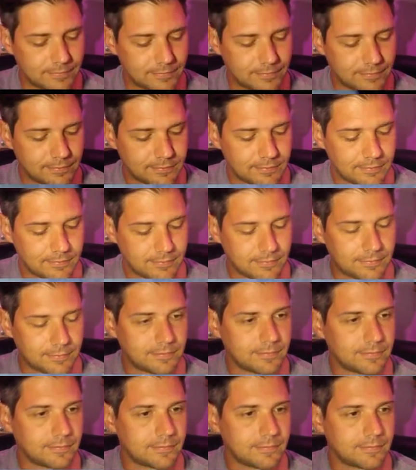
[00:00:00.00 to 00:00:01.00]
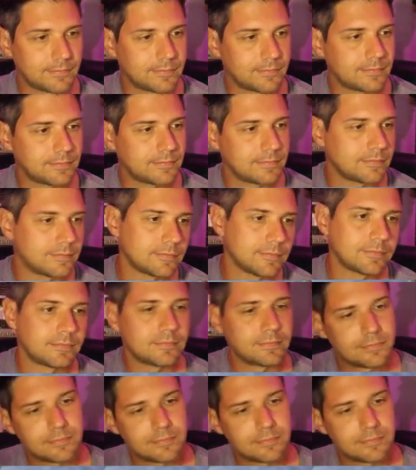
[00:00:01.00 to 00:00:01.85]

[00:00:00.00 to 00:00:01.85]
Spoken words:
Nobody speaks.